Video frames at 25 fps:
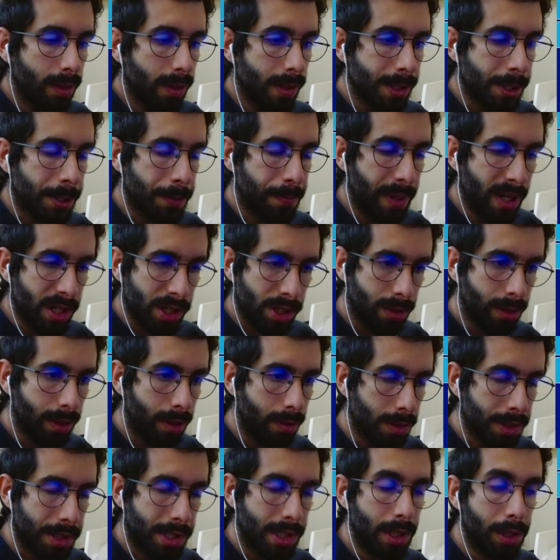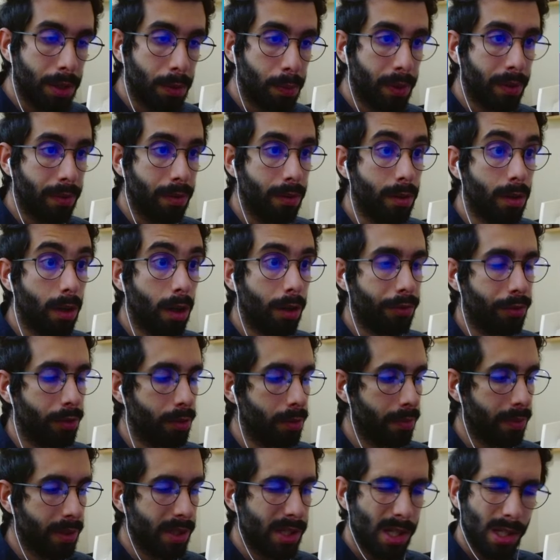Especially considering the offer.
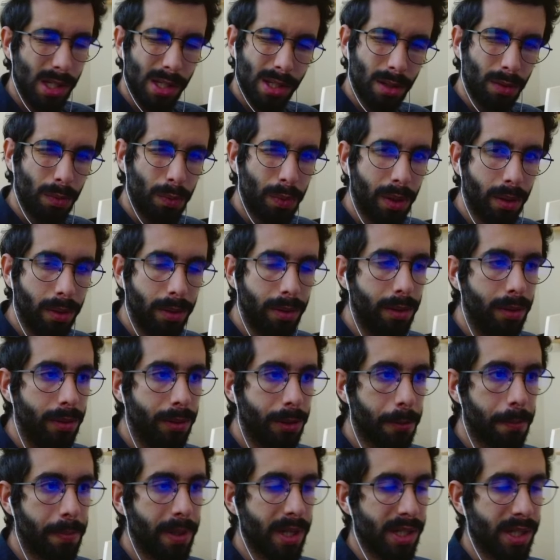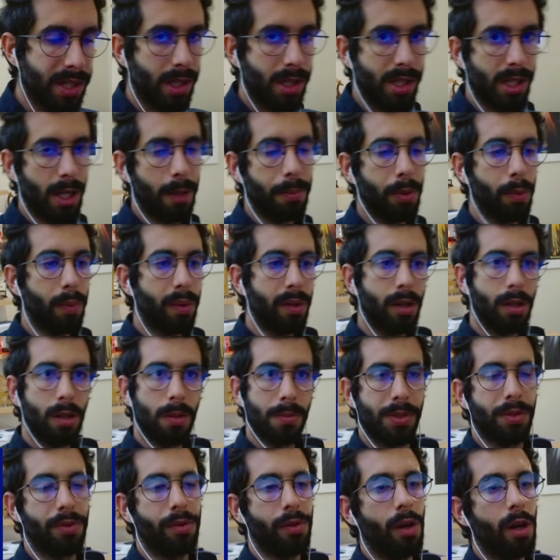This isn't really the best example when it
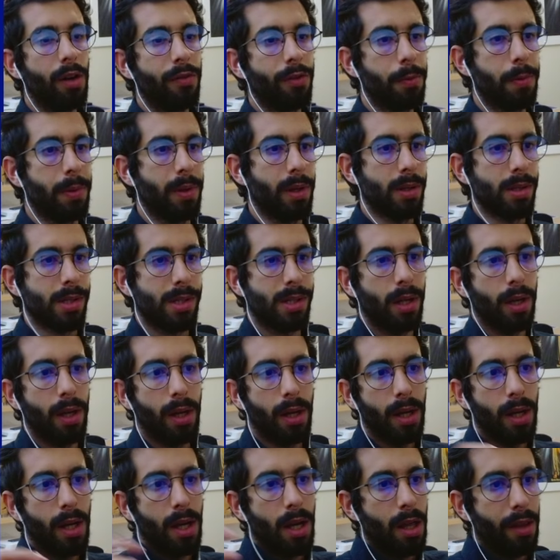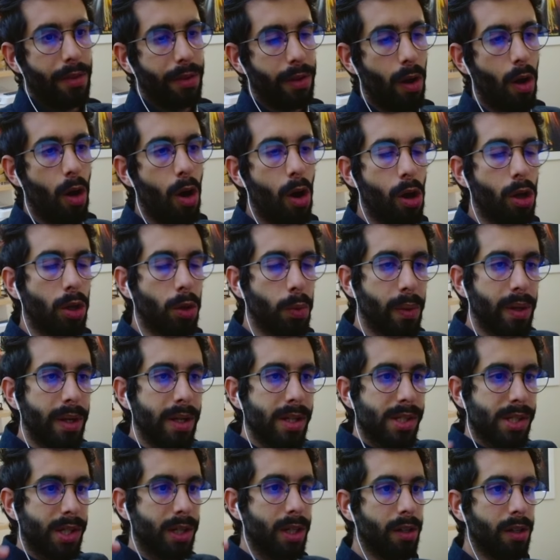comes to the offer, because they
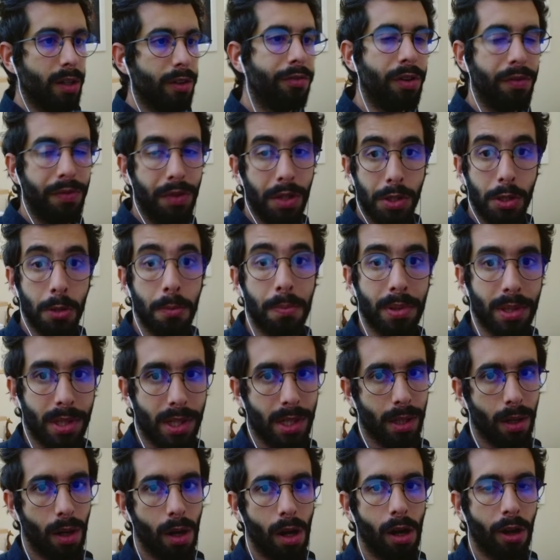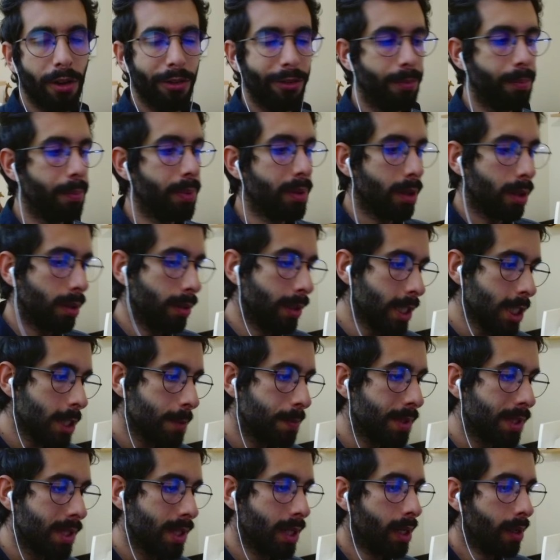always give 52% off. But let's
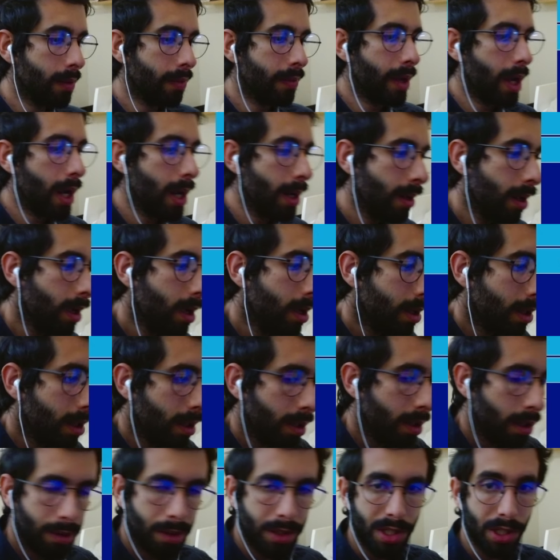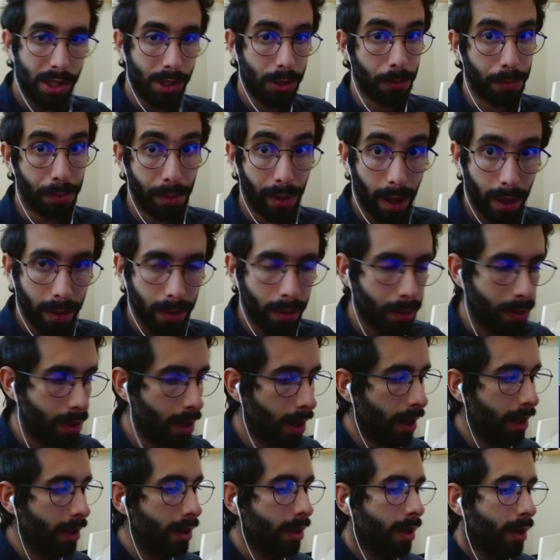pretend that this is your brand,
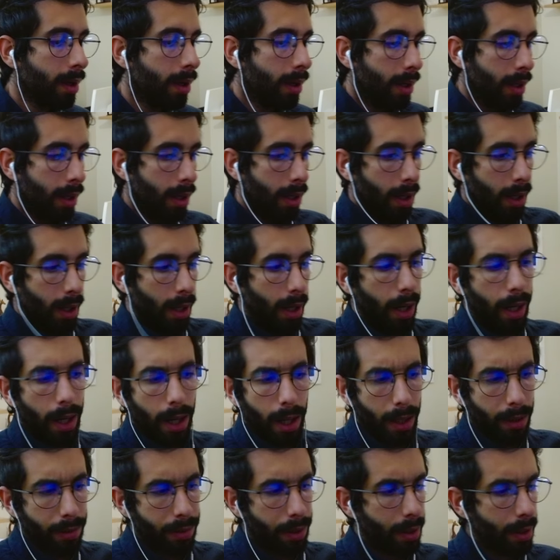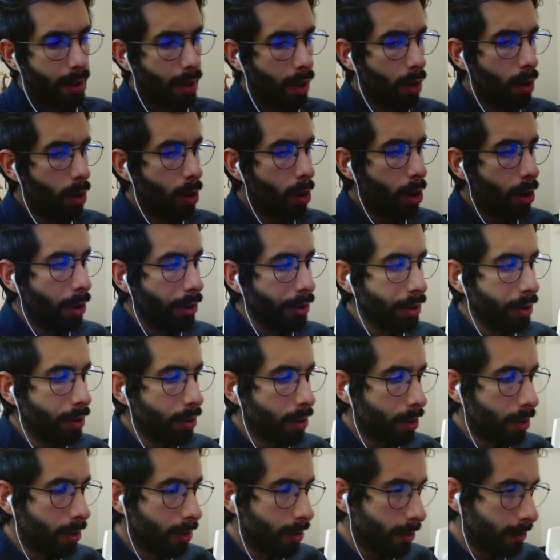okay? And on
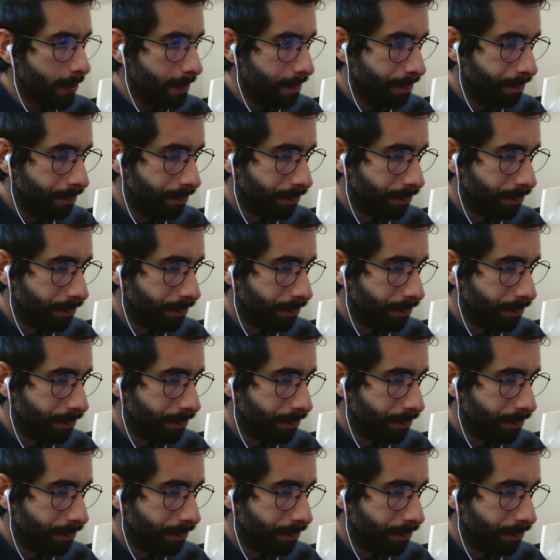your